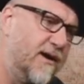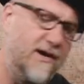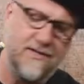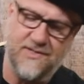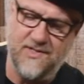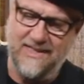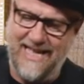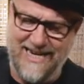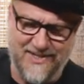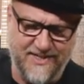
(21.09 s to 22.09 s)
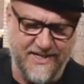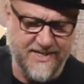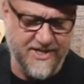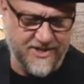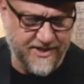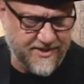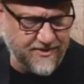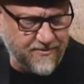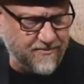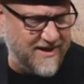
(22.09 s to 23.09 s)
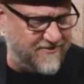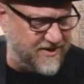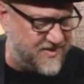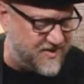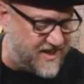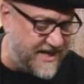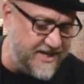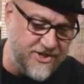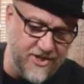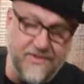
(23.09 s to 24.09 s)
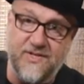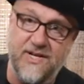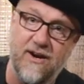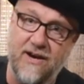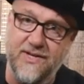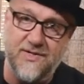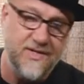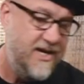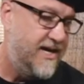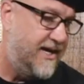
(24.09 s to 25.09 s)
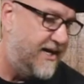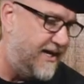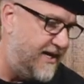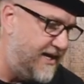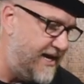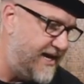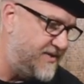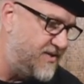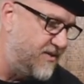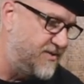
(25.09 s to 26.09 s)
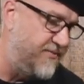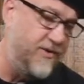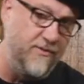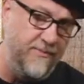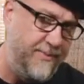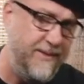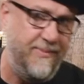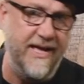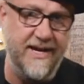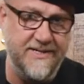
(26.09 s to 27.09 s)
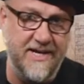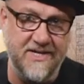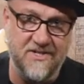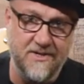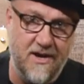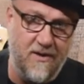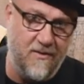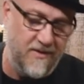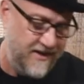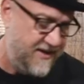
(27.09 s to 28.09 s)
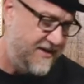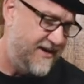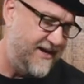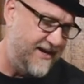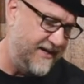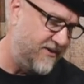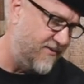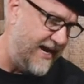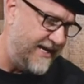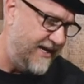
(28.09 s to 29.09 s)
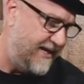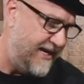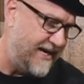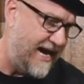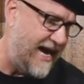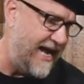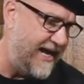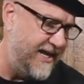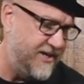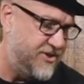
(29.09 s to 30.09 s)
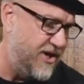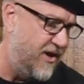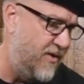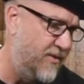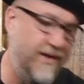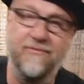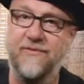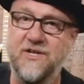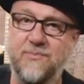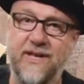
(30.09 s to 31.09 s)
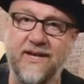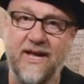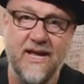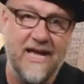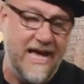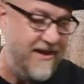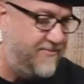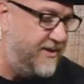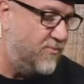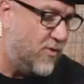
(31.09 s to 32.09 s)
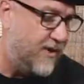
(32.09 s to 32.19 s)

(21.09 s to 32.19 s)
Cox's latest addition to the Reverend's signature series. As those of you who've been paying attention know, Greg and I and Joe and Fishman have been